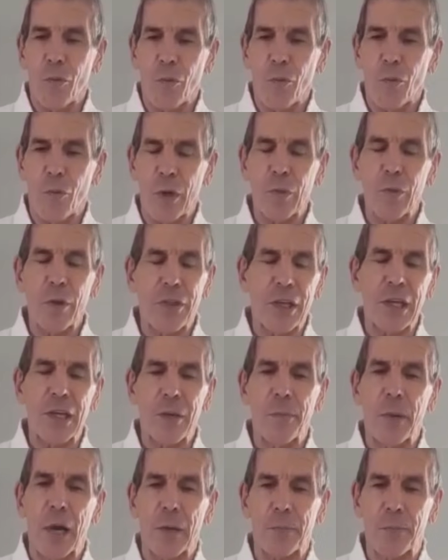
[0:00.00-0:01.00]
when we think
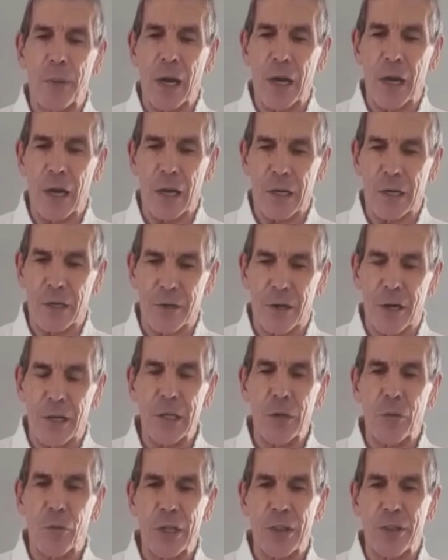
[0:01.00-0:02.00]
about
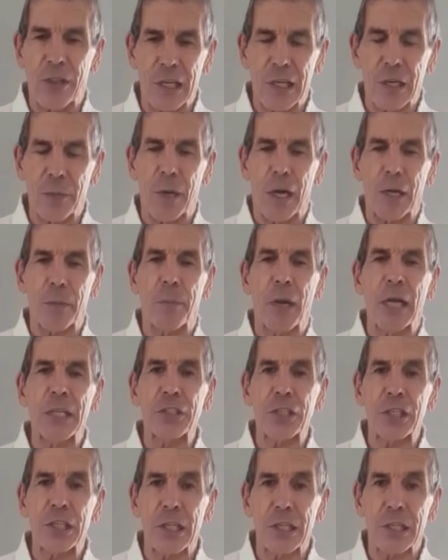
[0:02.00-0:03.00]
karate, we think about
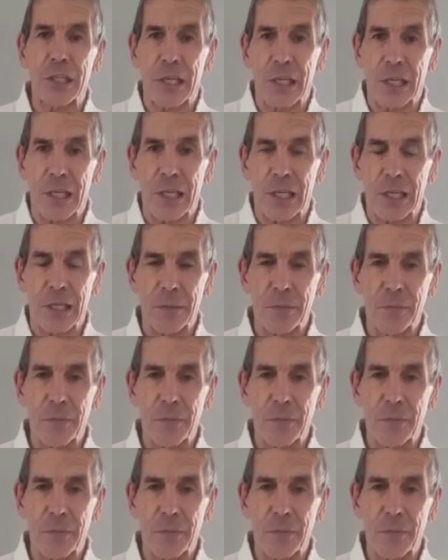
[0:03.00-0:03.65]
punching and kicking.